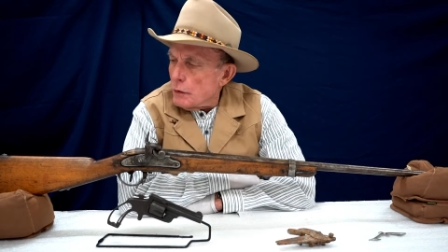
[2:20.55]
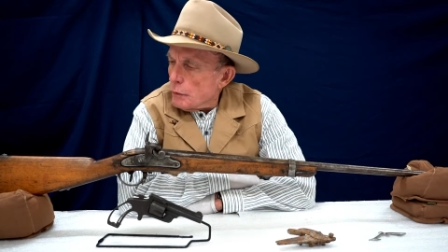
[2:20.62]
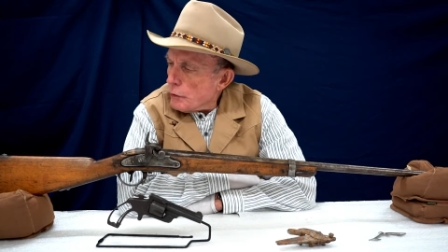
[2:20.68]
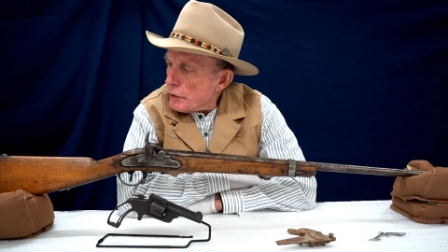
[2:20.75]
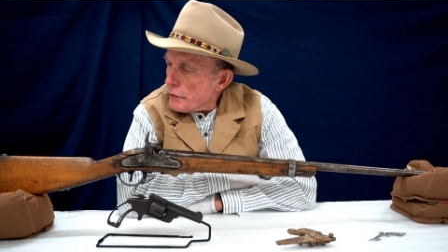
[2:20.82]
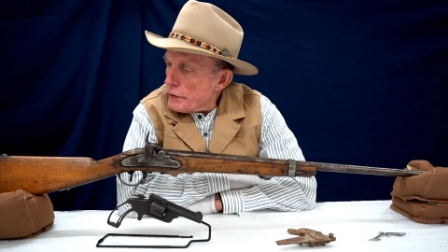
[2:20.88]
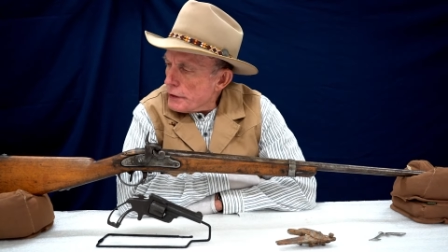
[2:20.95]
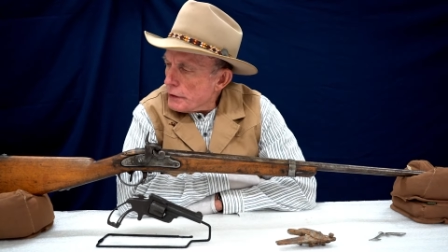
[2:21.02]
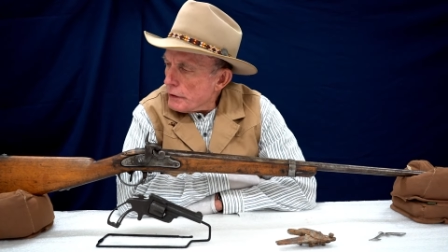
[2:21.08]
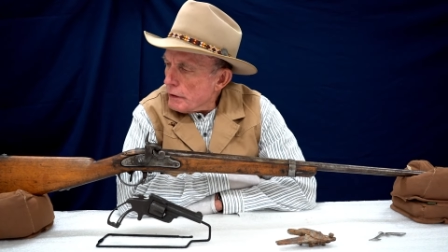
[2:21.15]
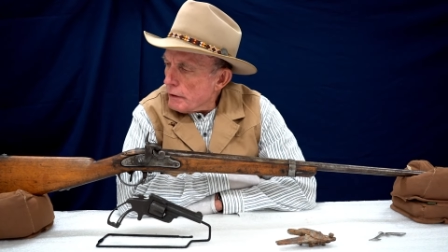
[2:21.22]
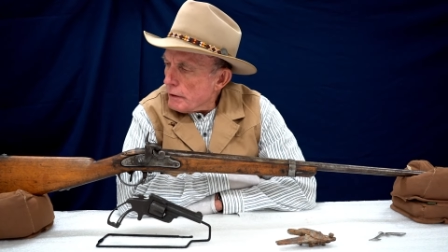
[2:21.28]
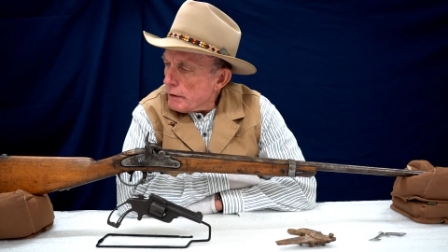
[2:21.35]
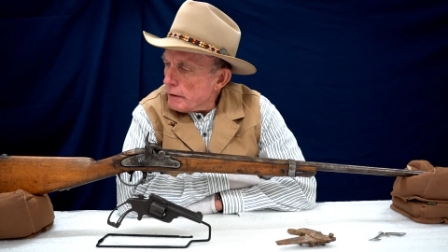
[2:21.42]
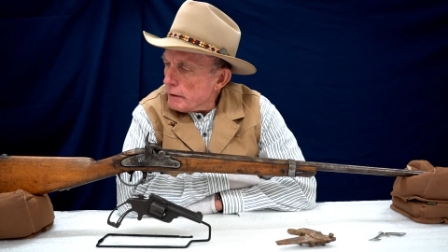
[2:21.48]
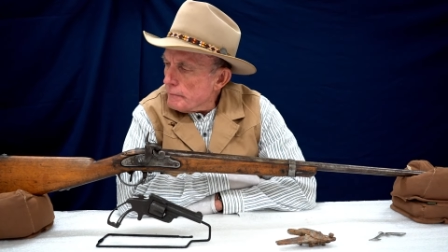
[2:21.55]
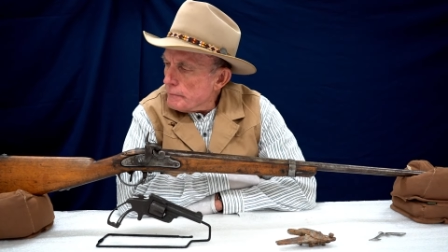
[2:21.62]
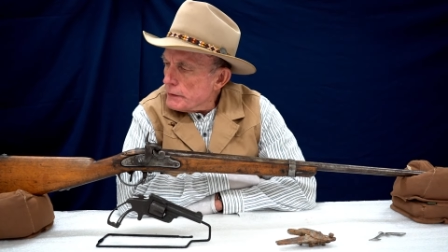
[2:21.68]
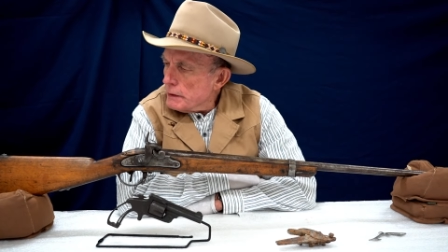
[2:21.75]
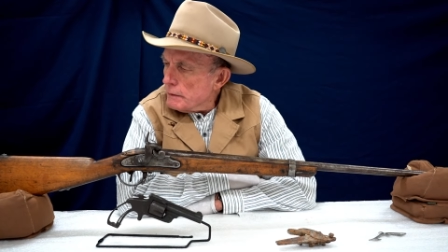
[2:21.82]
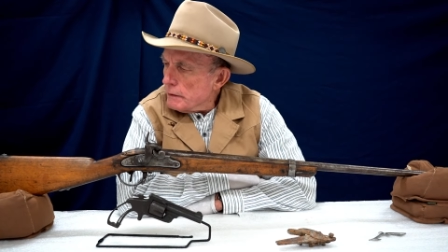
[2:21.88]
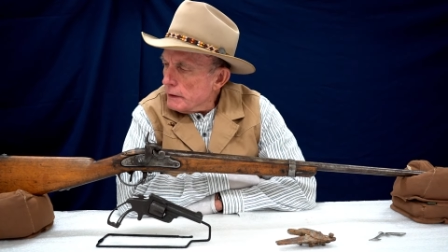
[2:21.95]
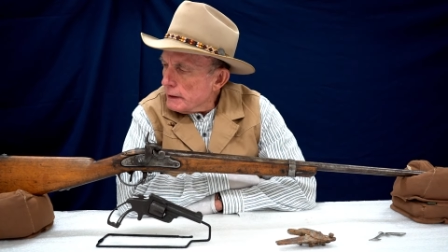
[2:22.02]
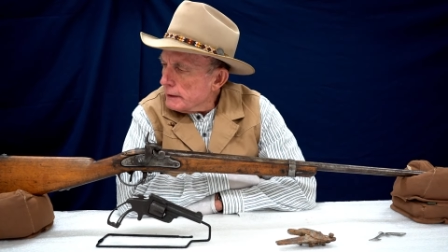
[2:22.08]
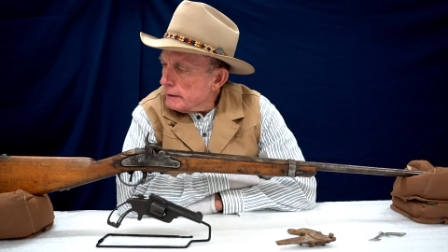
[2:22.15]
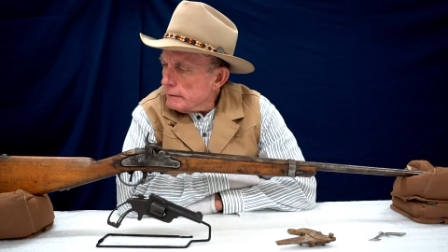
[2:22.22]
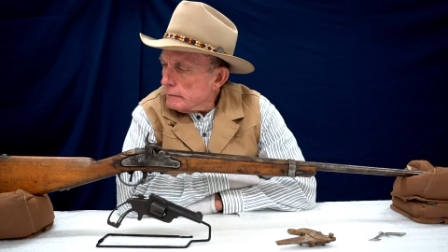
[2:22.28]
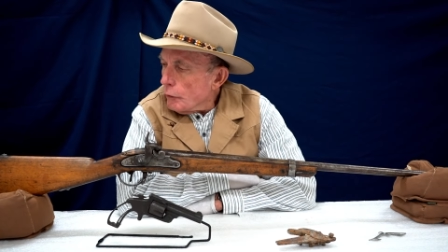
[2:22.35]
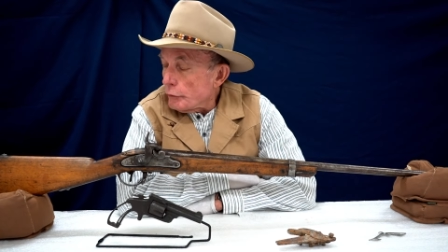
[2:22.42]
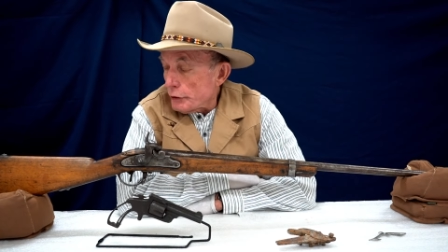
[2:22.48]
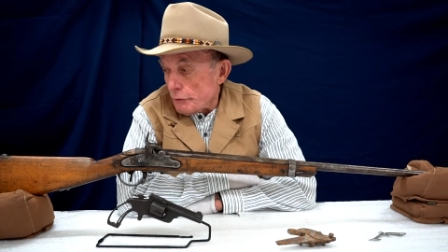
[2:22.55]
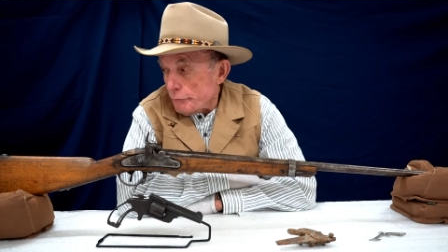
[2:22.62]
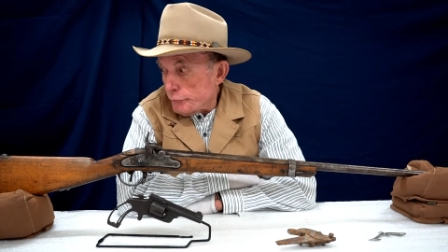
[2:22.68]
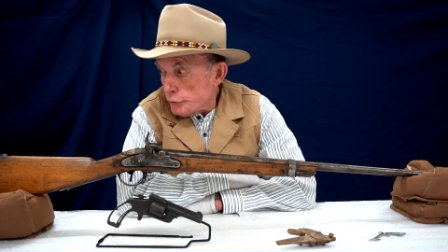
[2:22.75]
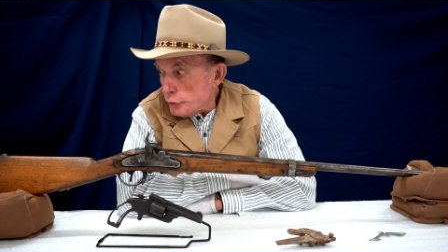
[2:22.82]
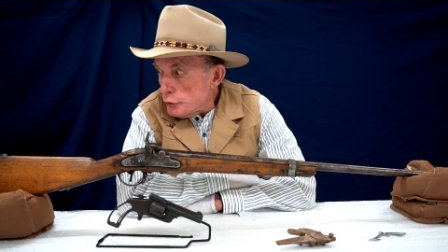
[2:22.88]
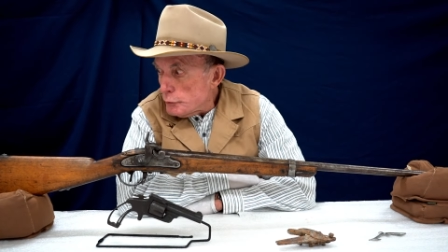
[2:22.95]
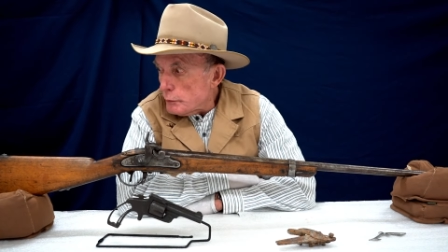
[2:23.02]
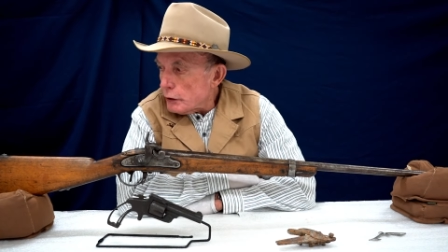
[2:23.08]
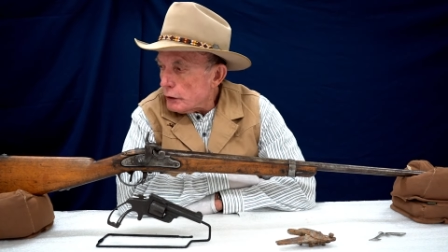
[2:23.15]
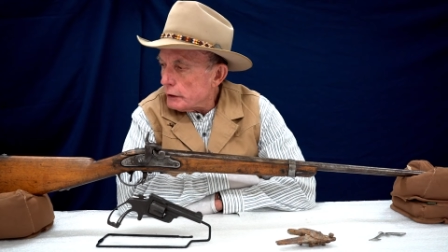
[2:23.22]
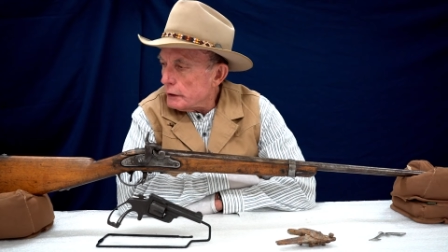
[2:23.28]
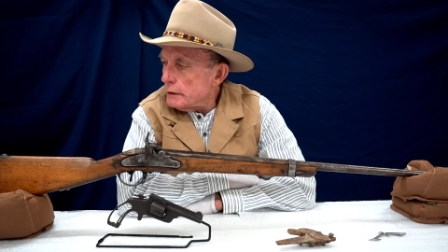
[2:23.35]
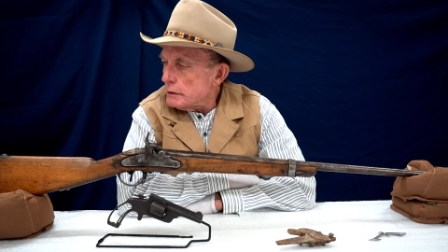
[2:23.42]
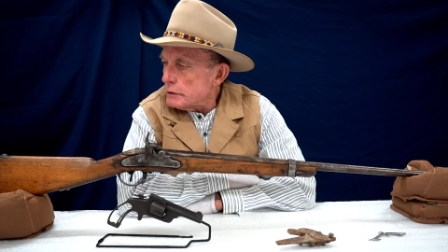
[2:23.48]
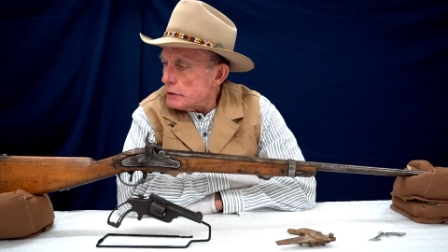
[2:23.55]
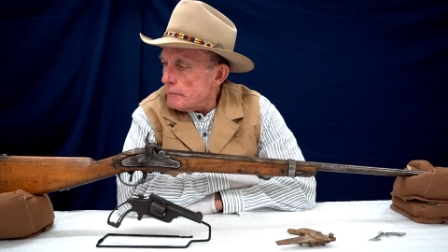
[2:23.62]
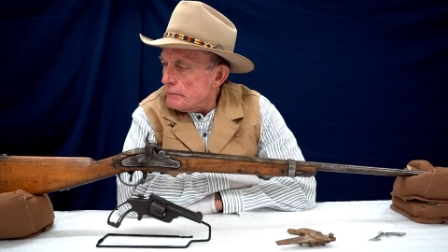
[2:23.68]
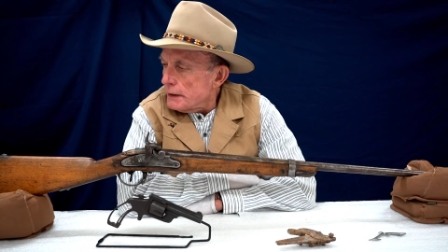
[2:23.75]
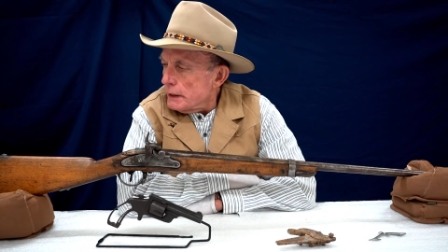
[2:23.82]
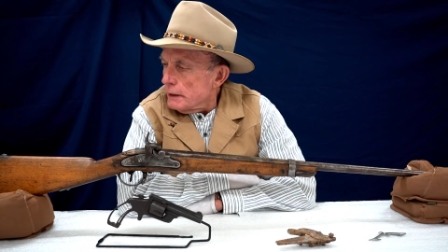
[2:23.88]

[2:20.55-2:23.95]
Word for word: where there are uh, only a few markings,